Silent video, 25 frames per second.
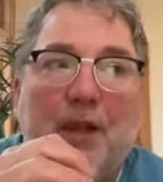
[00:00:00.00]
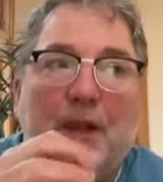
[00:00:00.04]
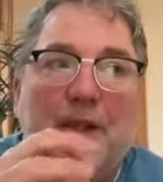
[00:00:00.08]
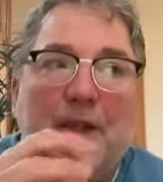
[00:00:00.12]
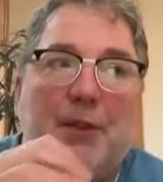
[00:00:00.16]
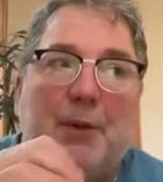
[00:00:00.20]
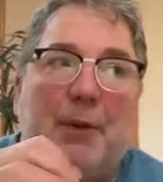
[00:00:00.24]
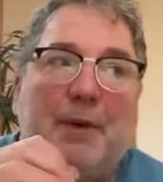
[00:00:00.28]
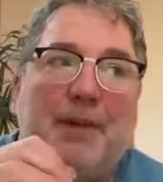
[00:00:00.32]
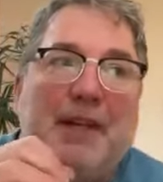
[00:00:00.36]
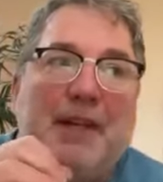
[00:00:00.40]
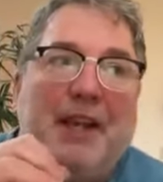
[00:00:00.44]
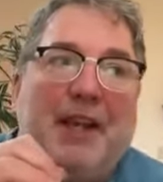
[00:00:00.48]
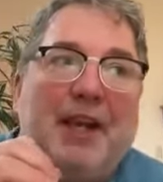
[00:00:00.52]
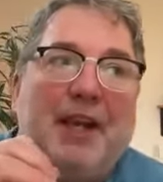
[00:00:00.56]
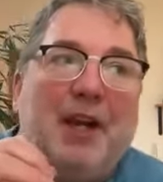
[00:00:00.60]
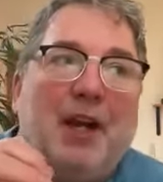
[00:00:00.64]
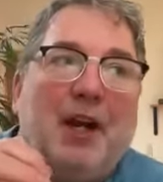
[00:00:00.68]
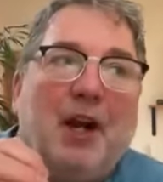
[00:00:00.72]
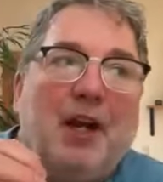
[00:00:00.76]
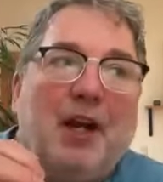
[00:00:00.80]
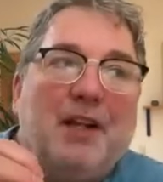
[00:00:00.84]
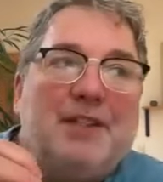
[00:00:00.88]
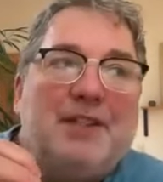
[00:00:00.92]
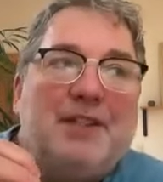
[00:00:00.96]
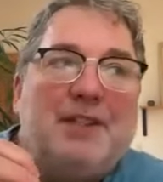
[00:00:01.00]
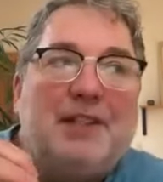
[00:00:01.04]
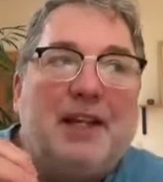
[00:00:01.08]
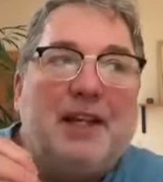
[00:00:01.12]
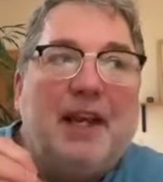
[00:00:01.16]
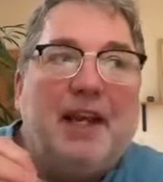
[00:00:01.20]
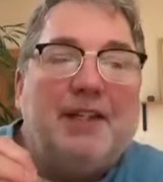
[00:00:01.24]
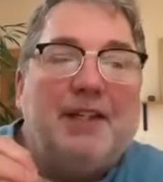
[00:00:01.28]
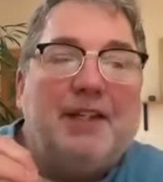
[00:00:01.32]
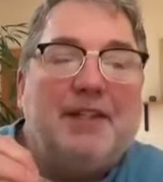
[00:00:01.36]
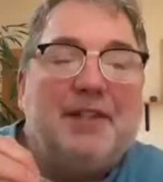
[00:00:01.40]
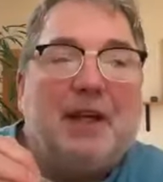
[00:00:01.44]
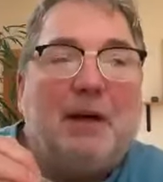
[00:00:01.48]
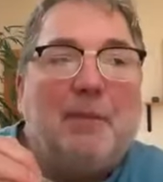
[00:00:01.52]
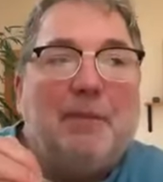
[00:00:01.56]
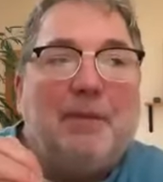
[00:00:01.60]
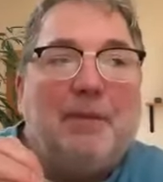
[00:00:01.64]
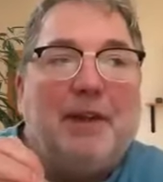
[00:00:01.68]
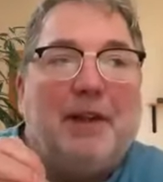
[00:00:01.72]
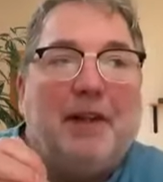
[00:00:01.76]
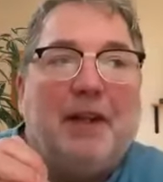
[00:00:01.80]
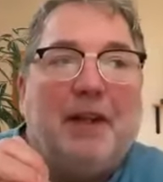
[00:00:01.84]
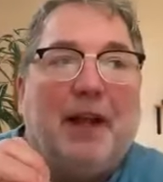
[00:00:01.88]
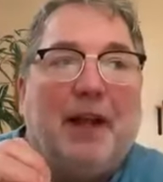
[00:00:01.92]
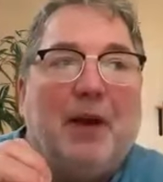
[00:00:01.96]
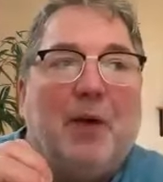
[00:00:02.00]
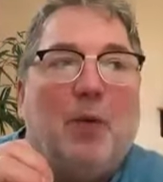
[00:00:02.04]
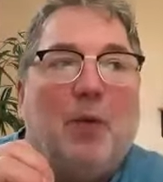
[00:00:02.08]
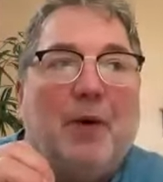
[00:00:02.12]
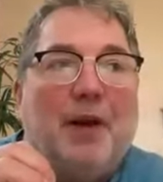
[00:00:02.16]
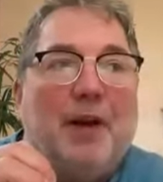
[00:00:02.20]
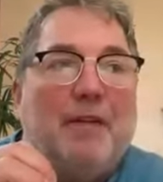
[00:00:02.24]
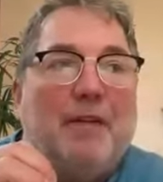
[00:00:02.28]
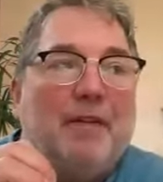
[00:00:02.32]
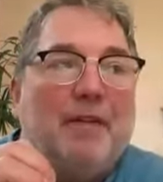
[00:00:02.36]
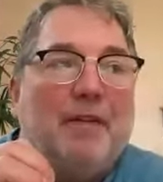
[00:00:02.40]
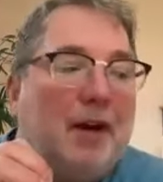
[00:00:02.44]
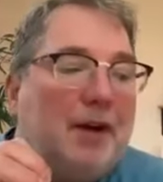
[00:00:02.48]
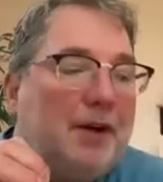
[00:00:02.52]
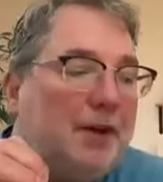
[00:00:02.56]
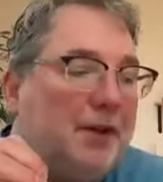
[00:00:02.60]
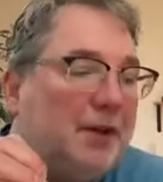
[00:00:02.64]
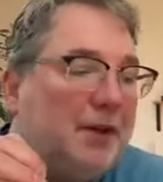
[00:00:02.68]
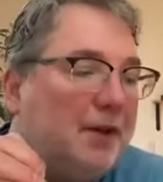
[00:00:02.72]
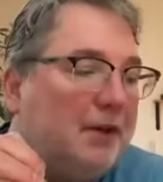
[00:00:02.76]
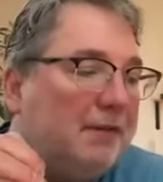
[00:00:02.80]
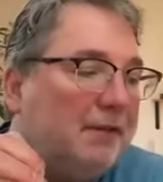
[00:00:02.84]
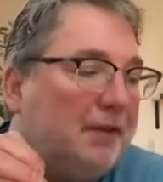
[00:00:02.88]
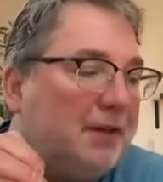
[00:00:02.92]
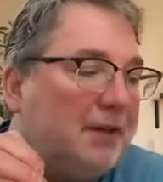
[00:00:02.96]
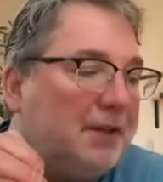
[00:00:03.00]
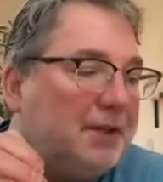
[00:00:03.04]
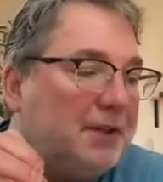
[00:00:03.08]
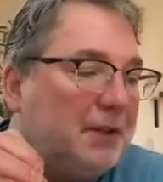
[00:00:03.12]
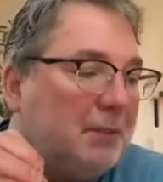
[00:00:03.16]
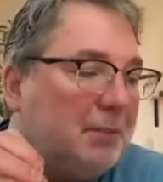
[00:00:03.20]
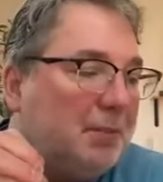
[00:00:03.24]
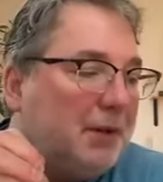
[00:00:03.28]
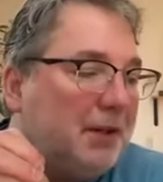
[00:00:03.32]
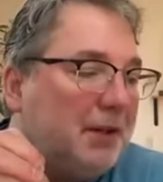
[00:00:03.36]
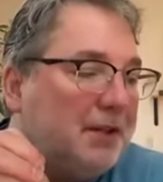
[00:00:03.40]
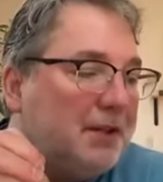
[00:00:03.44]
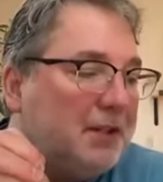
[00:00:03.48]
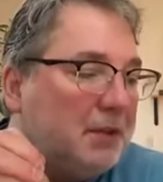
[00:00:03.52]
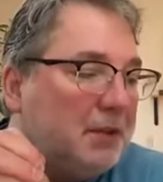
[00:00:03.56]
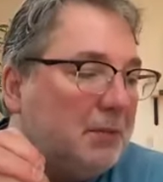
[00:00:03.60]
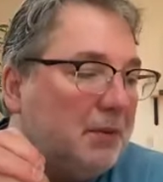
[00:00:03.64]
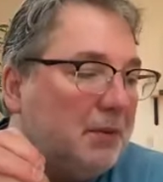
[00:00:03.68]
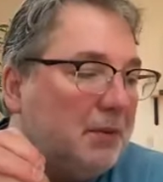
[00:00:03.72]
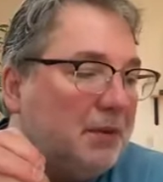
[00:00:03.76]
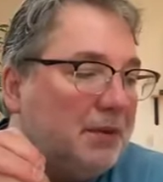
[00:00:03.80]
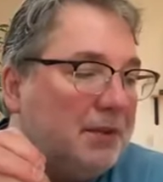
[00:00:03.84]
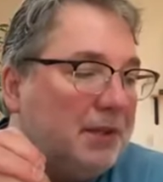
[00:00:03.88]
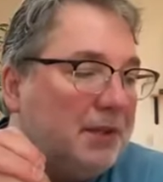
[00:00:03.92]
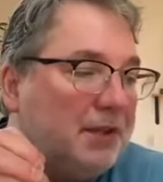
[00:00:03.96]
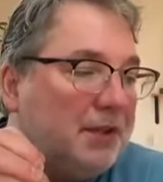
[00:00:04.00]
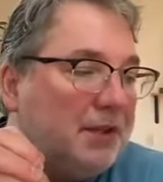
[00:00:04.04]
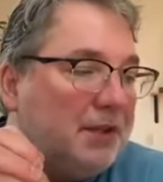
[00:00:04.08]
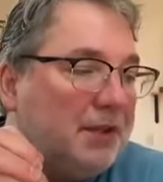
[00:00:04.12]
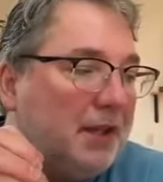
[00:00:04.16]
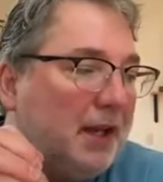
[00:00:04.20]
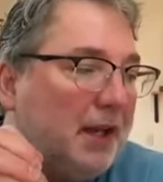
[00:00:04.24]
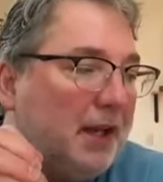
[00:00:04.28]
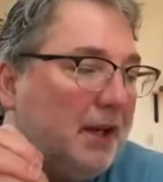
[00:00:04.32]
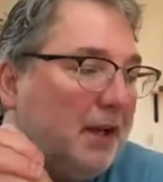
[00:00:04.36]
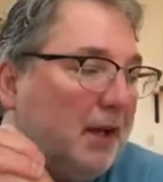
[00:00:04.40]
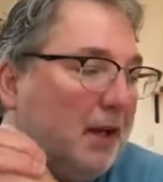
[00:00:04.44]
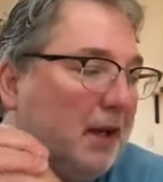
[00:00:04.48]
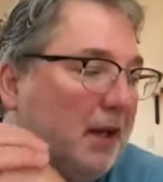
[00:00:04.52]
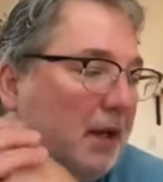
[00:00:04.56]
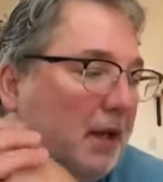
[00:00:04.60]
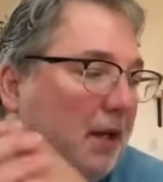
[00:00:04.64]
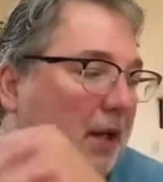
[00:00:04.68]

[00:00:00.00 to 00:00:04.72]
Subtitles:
So when you hear us say something like one of our universal principles is that